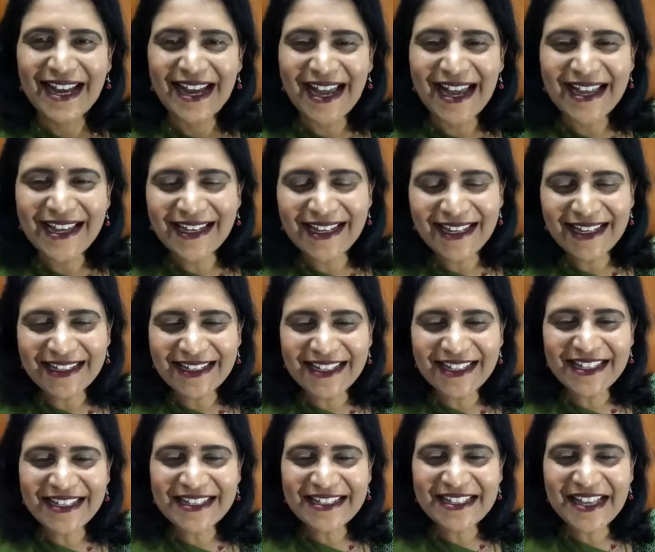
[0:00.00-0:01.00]
Hi
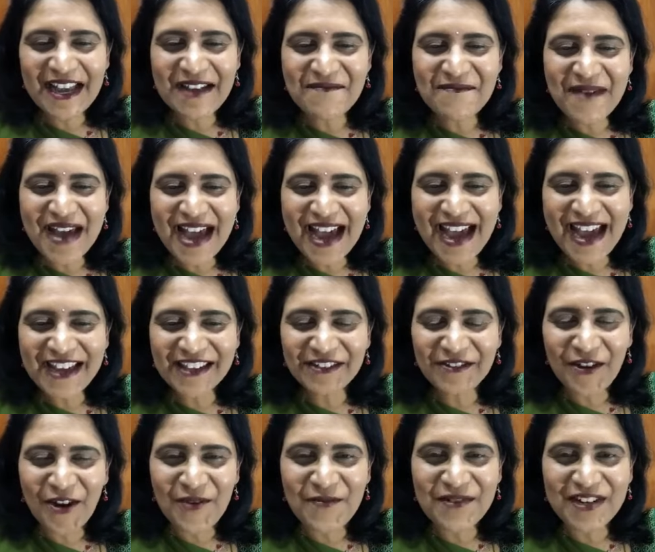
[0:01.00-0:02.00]
ladies, I'm back.
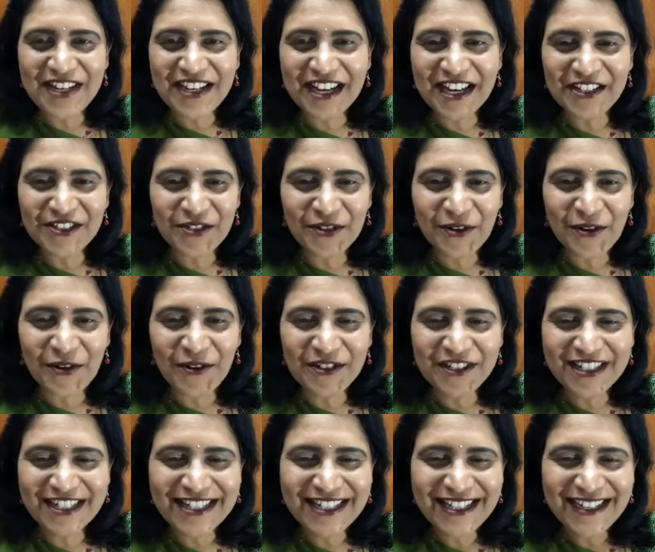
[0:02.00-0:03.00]
Normally I
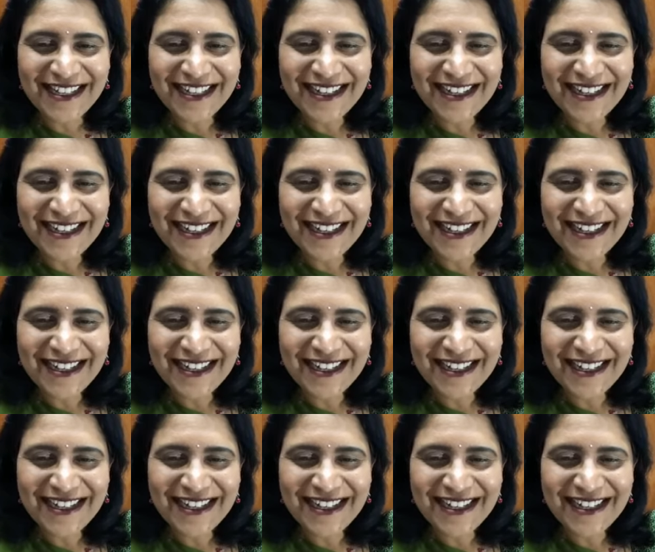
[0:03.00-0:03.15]
don't.